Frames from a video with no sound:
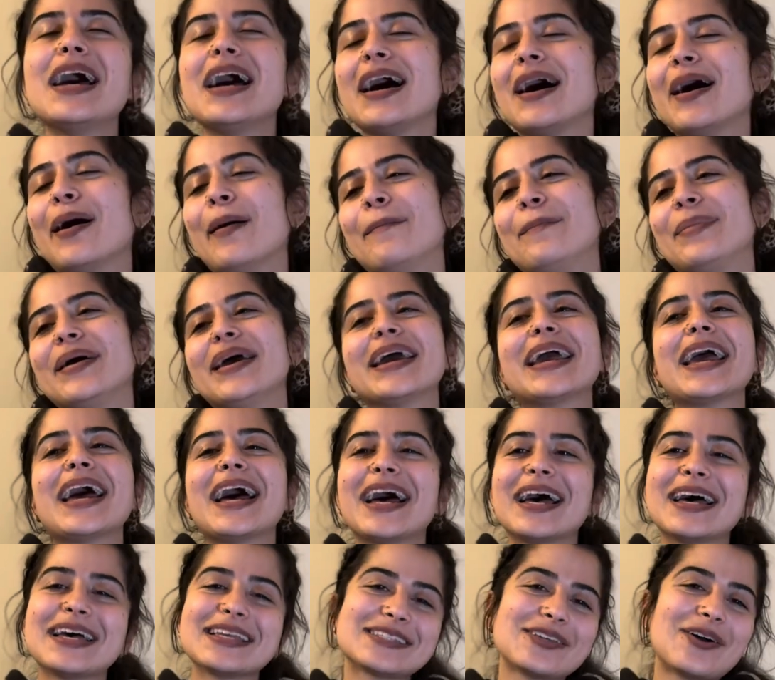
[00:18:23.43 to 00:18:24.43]
a
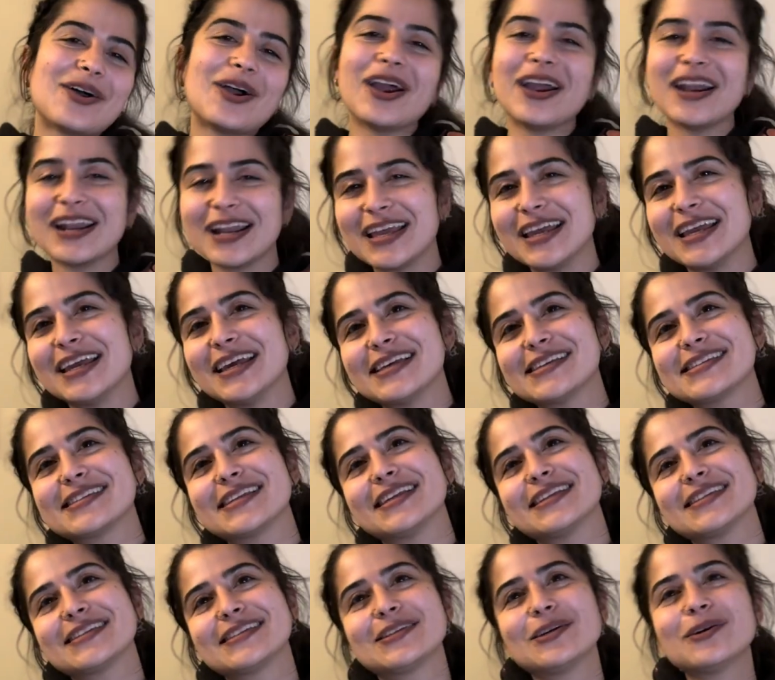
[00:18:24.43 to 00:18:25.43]
big-ass artist
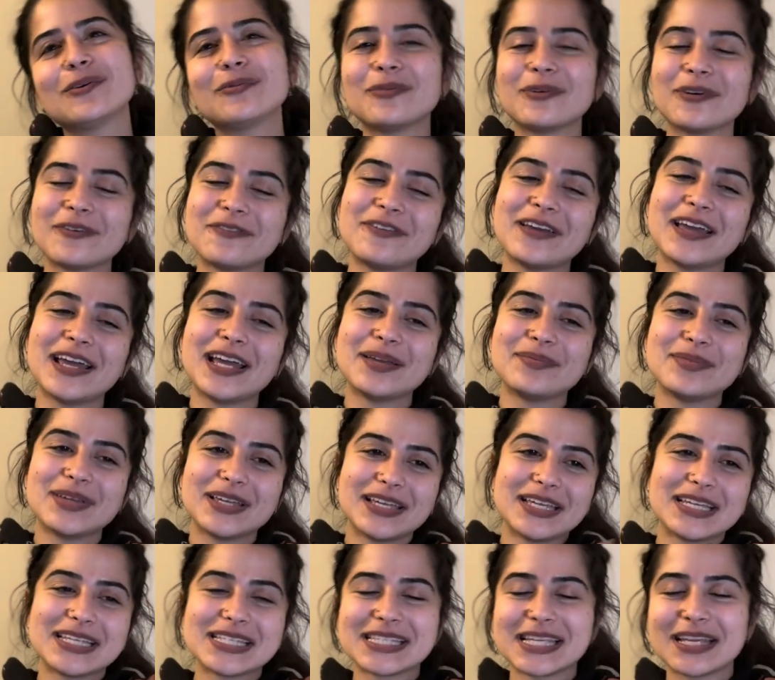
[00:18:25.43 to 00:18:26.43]
and super
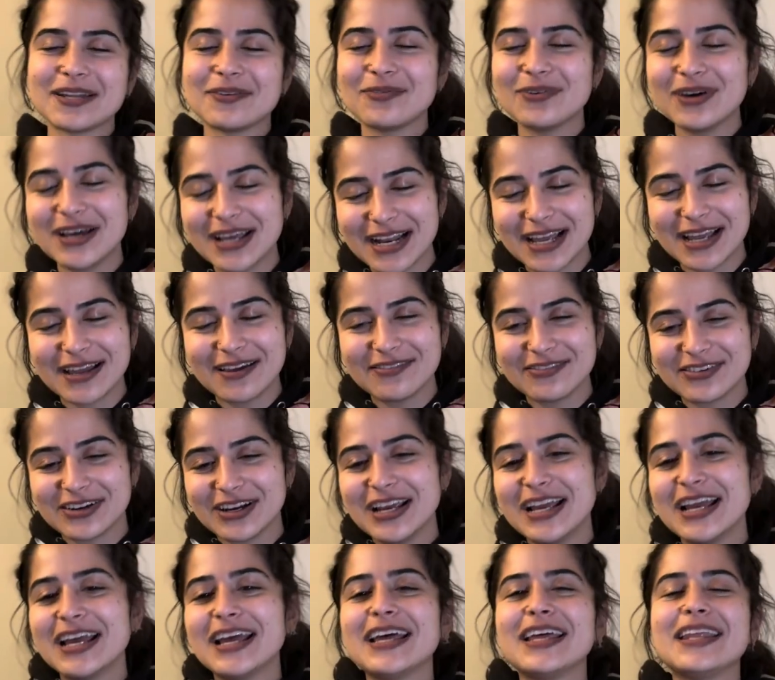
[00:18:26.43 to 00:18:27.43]
famous and whatever.
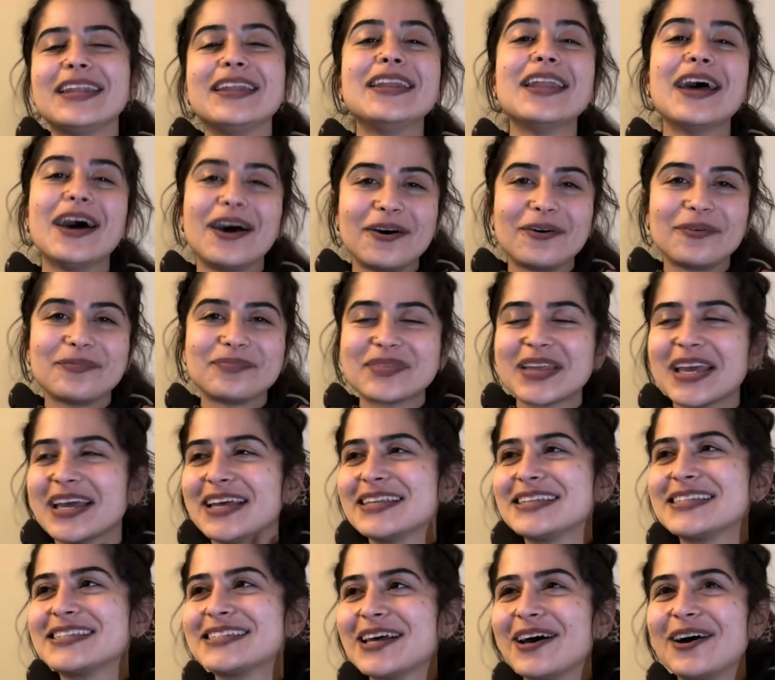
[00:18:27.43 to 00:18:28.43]
No.
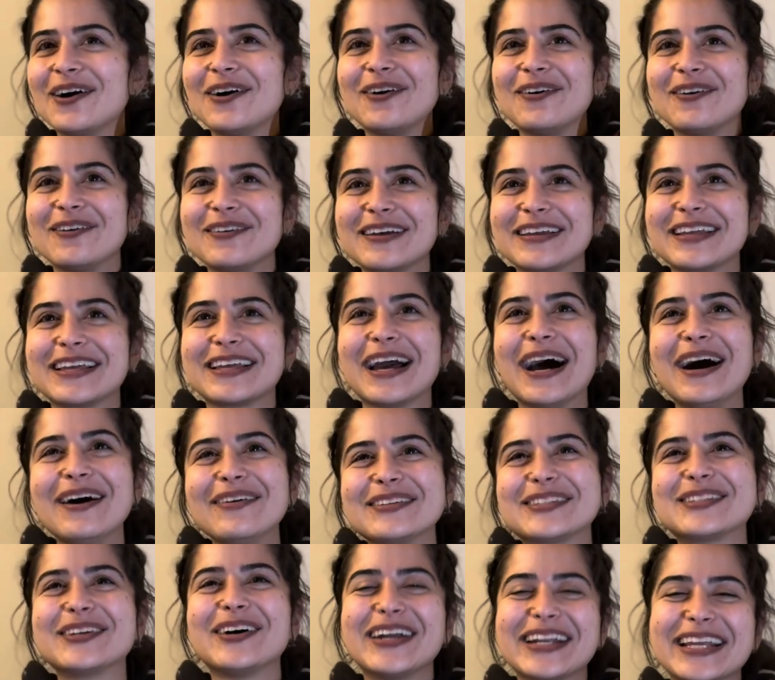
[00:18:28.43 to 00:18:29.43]
So
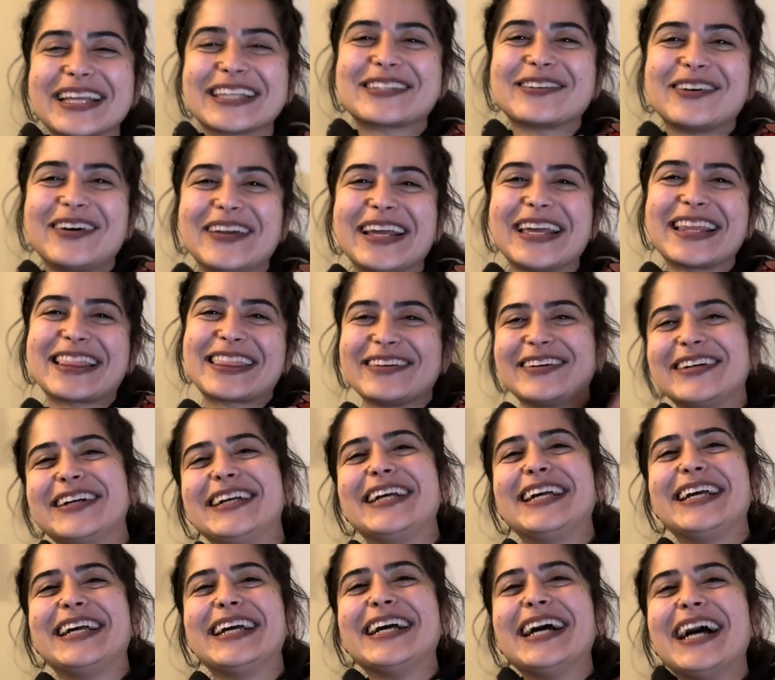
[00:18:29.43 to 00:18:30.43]
come
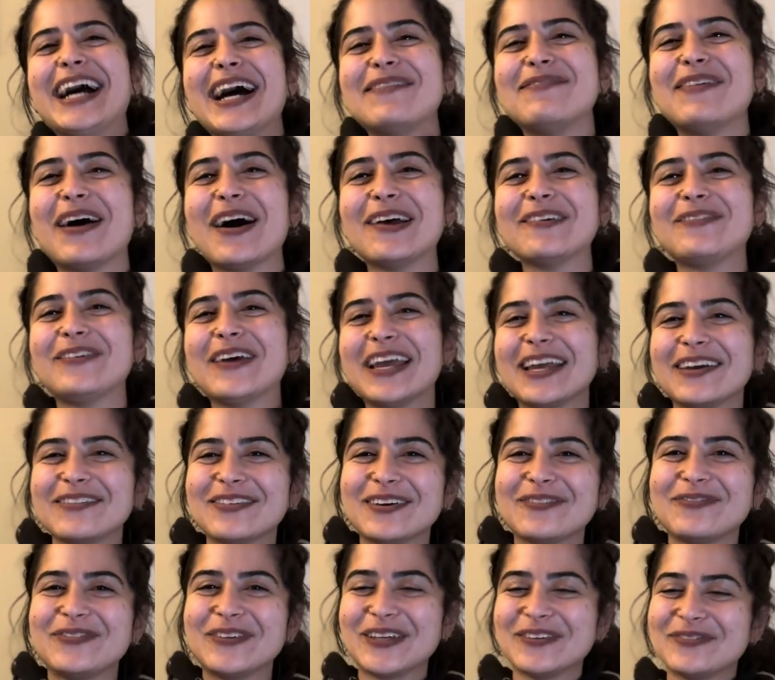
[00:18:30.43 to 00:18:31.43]
2023, my
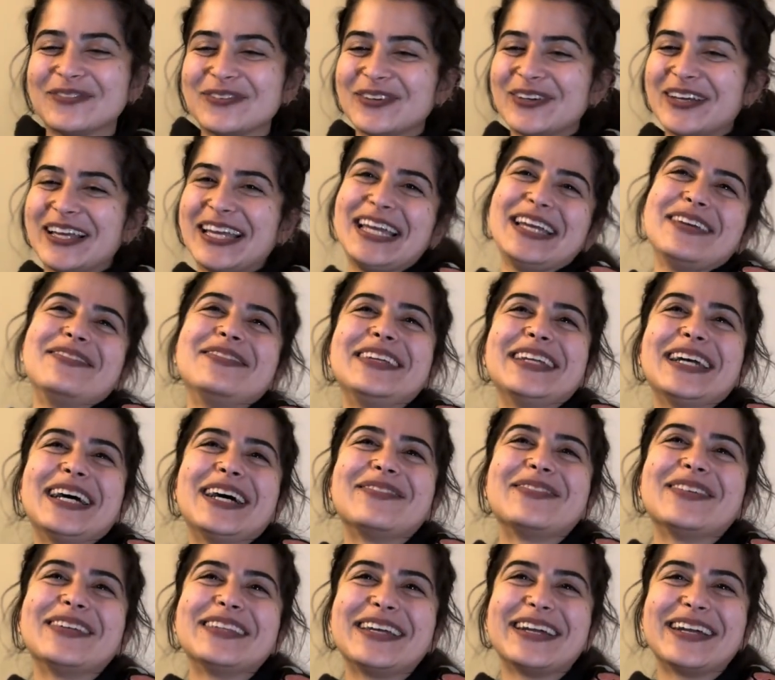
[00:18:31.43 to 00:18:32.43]
favorite people hit me
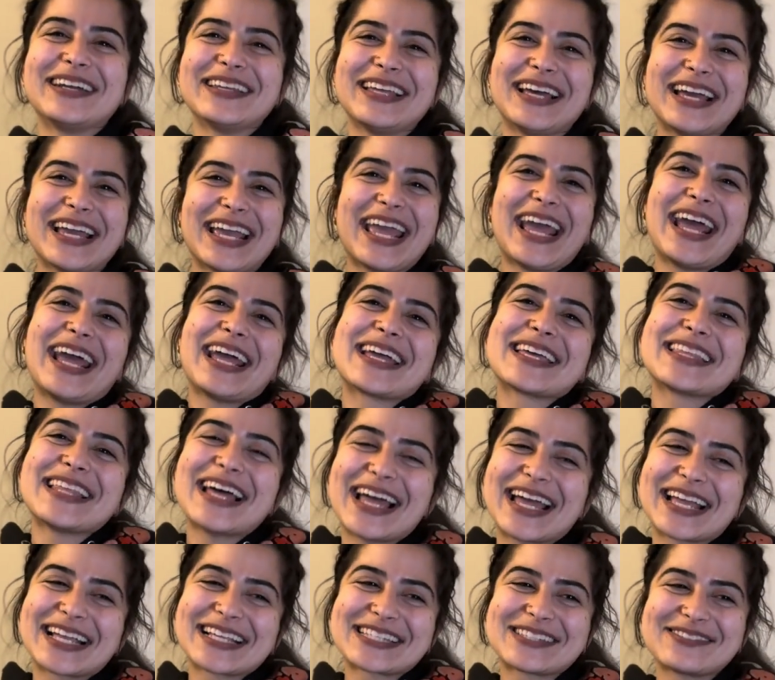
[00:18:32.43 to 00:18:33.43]
up and they're like, hey
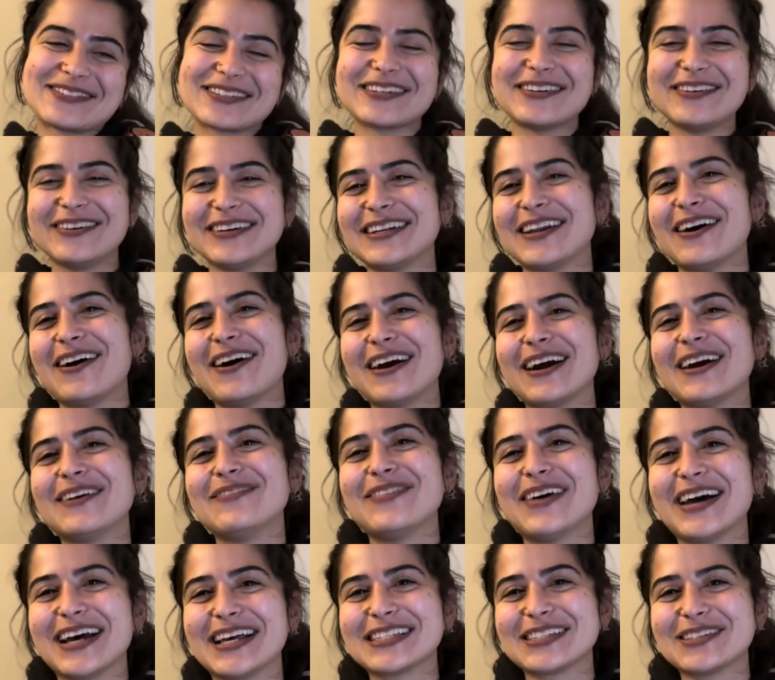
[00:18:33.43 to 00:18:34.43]
Lex, we're going to Art
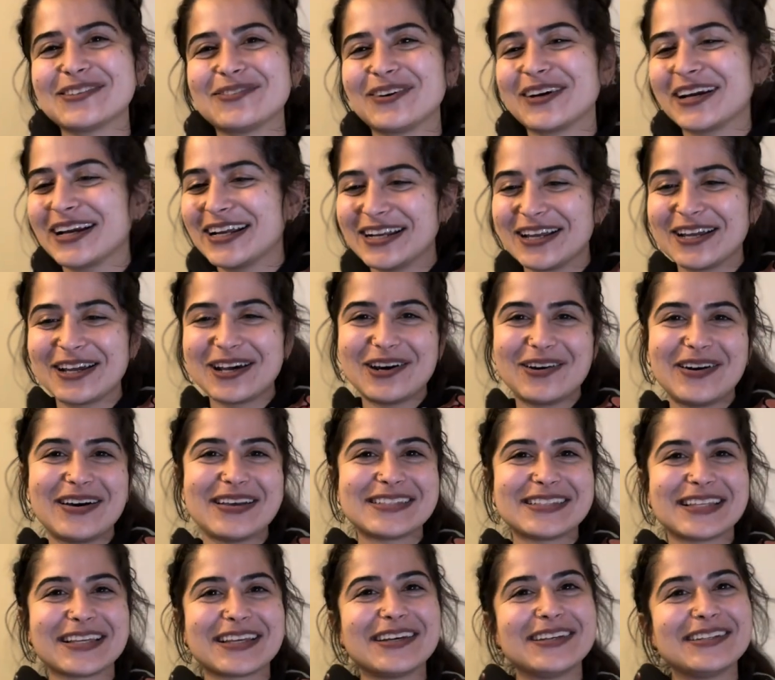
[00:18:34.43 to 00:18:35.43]
Basel. We're going to go
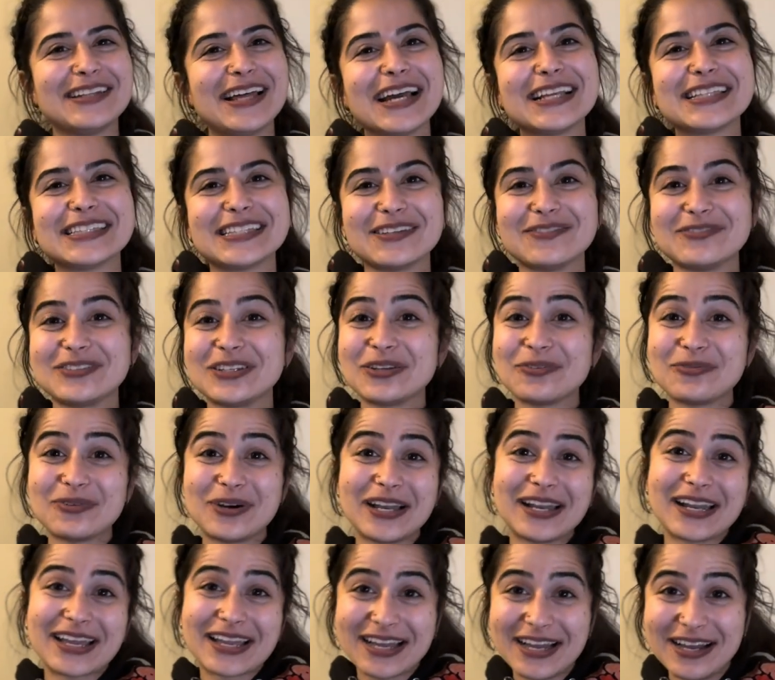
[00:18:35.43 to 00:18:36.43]
as a collective. Do you
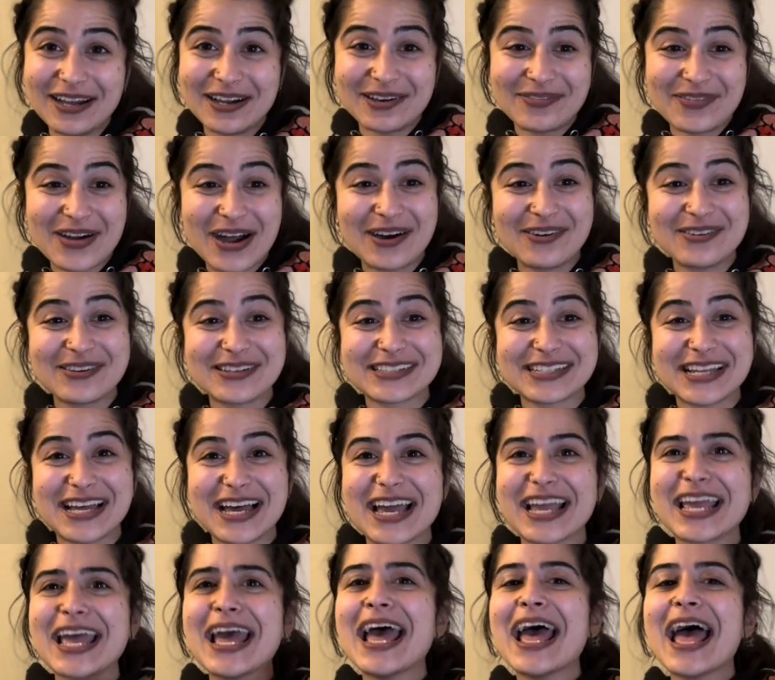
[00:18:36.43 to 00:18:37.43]
want to come? I was
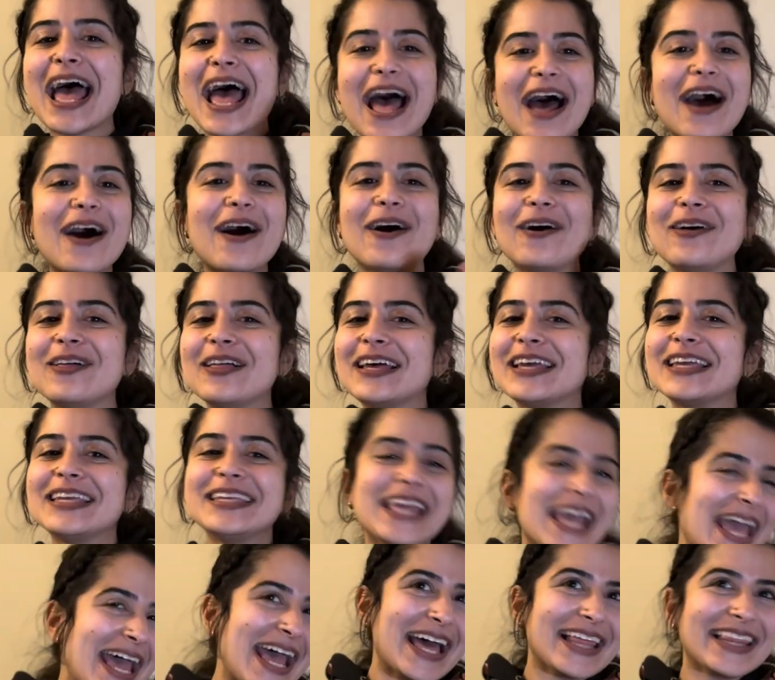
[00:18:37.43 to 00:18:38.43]
like, hell
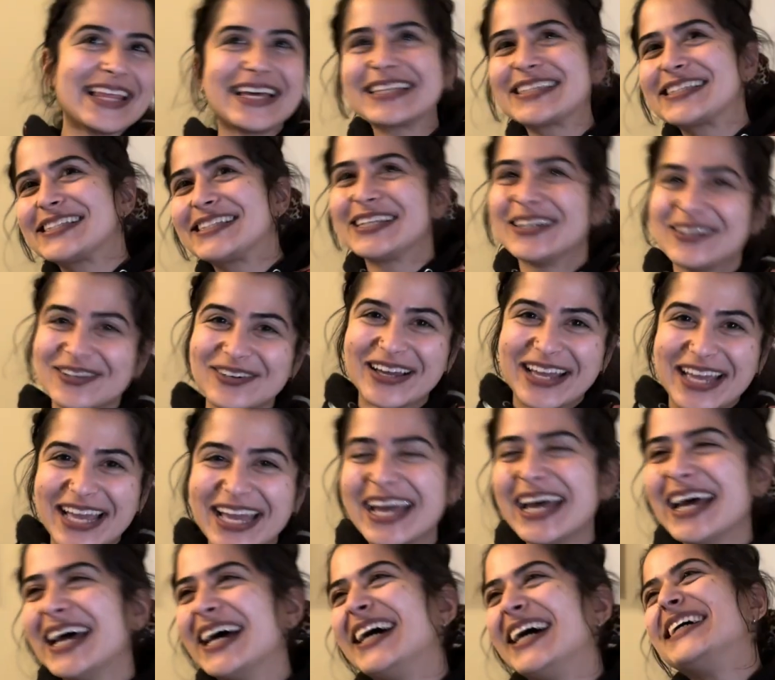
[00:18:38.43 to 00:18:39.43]
yeah, let's do it.